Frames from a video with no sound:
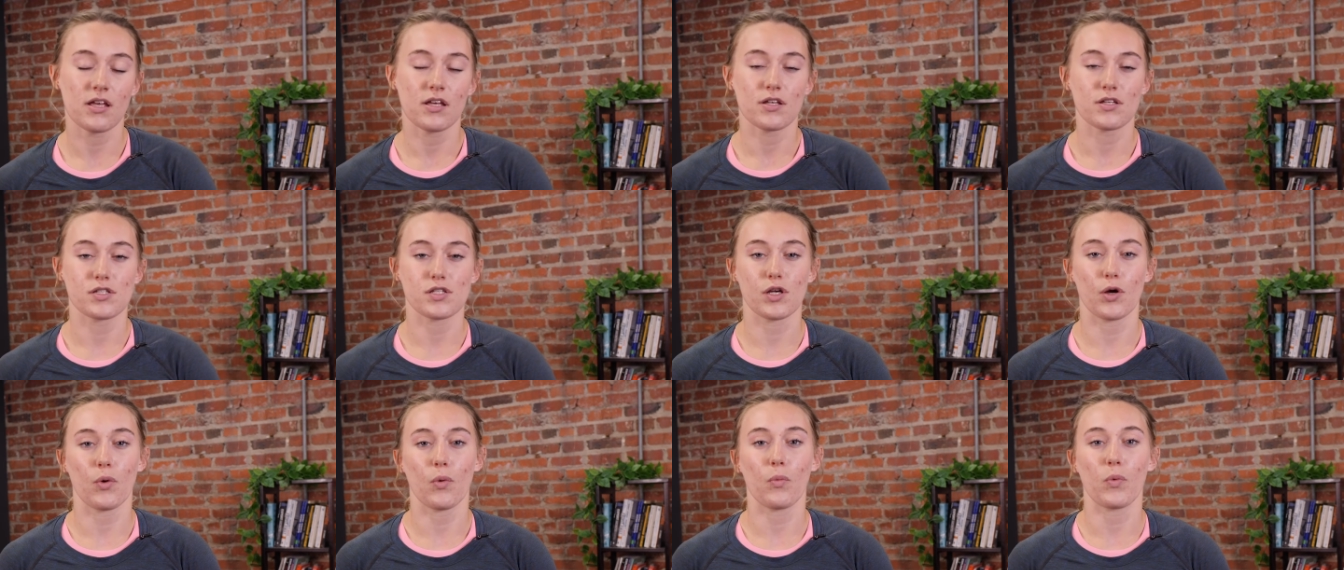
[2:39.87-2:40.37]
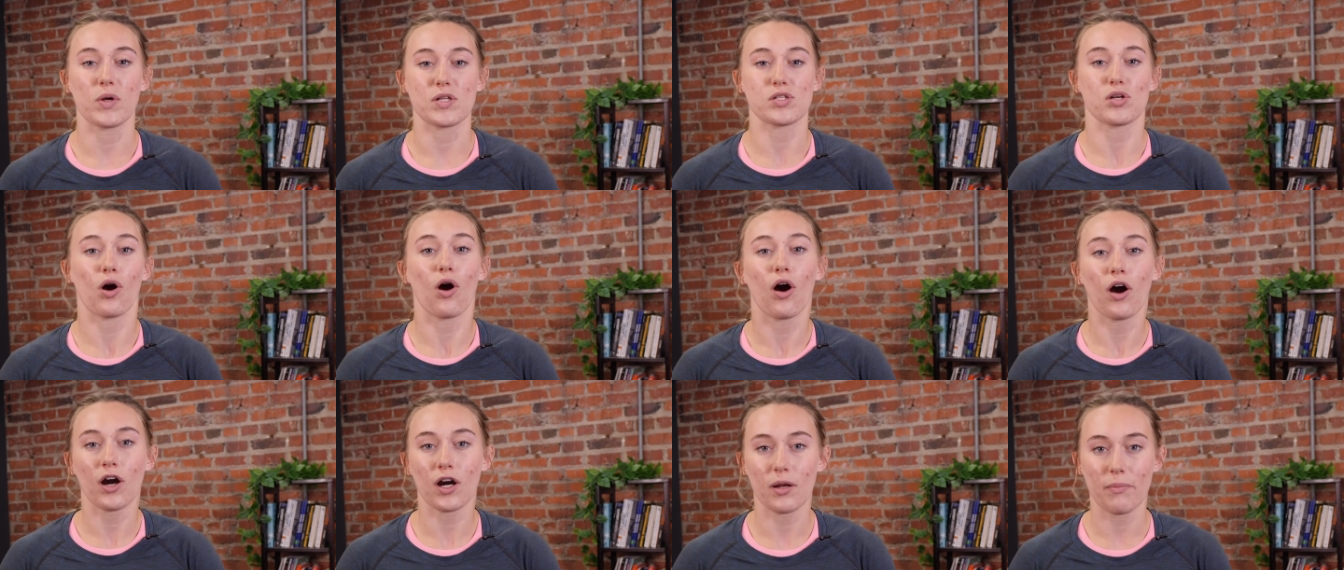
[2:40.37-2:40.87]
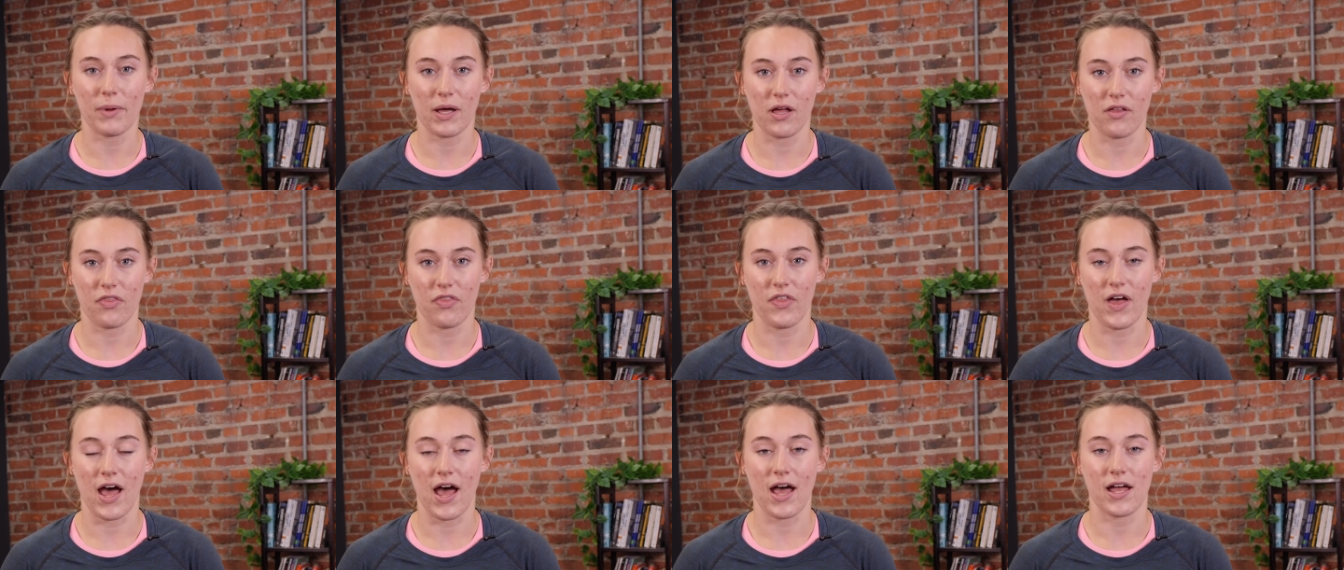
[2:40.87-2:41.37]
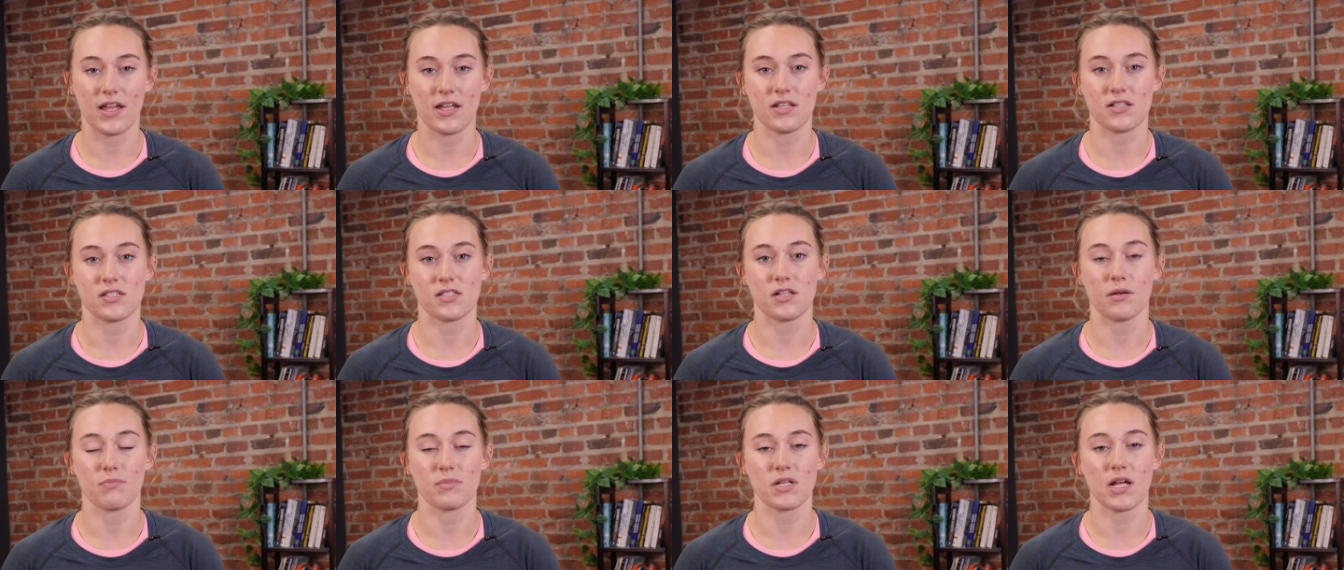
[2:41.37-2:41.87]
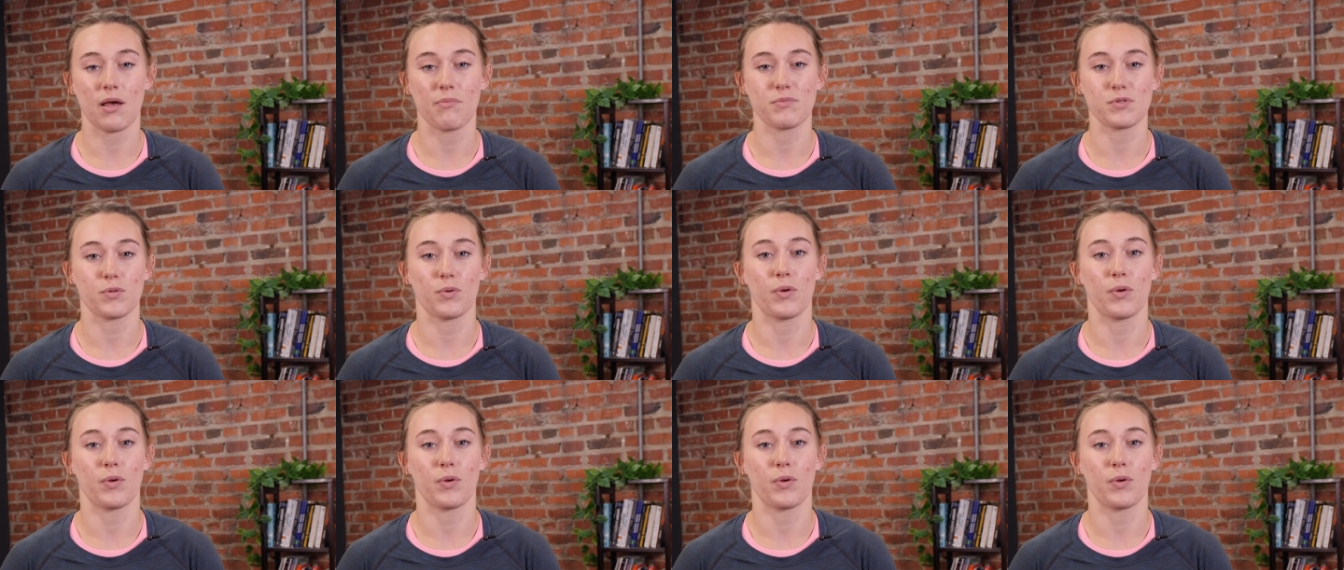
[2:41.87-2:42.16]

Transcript: So what's hard about that is sometimes